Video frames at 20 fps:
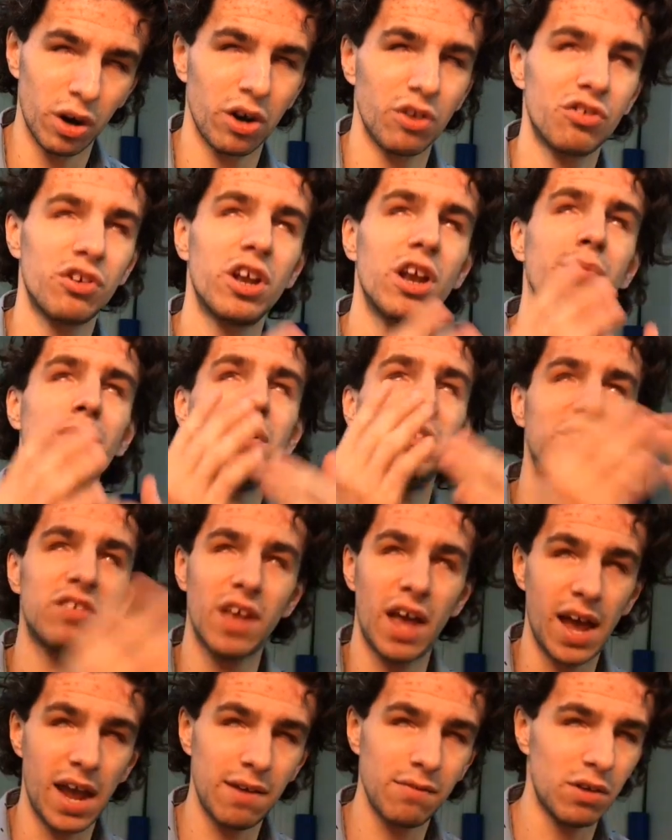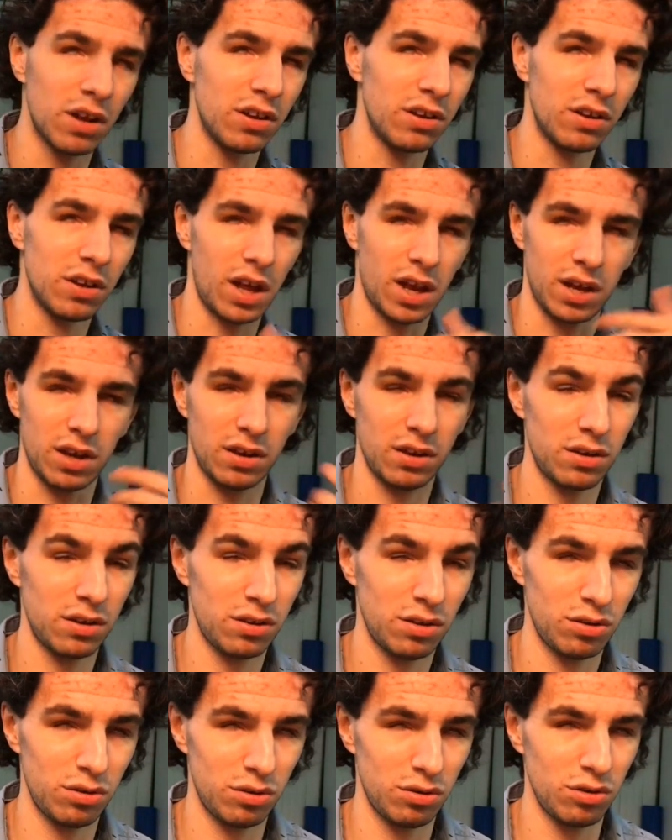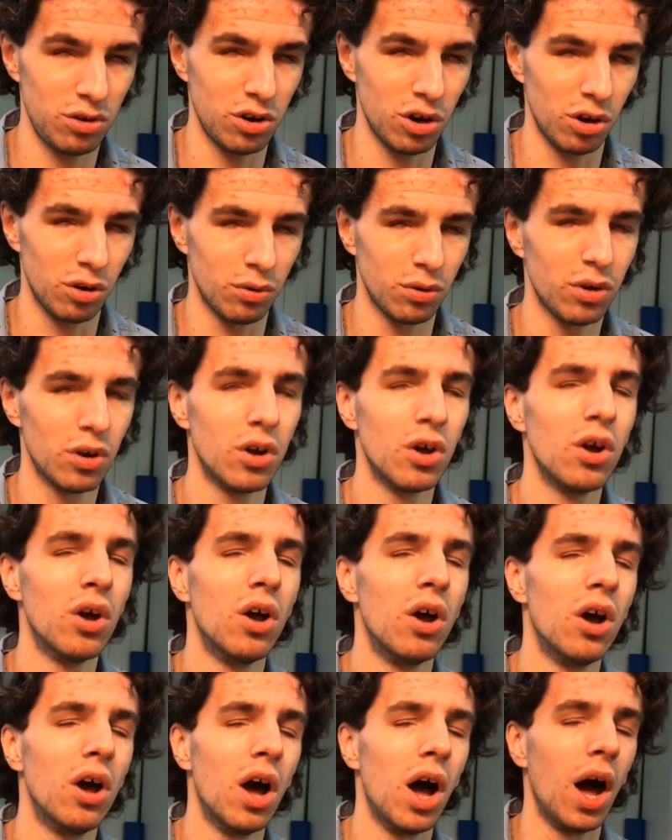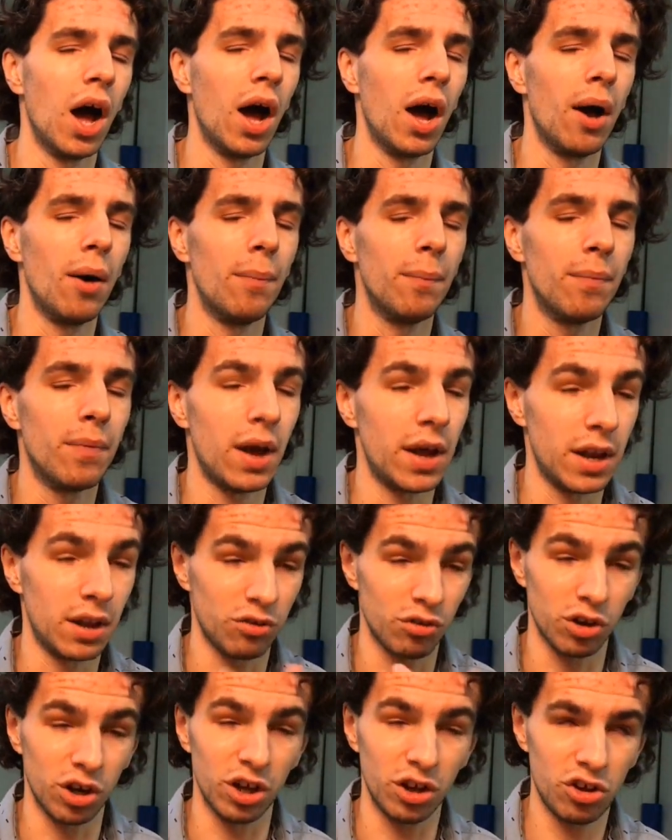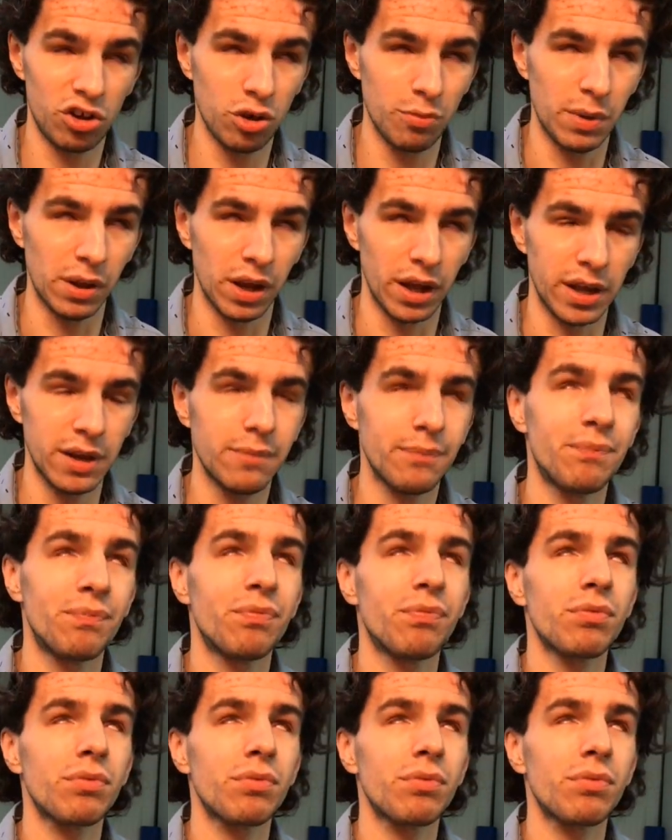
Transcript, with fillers: where it's going to be saved and, and you know, um, and it's going to accumulate,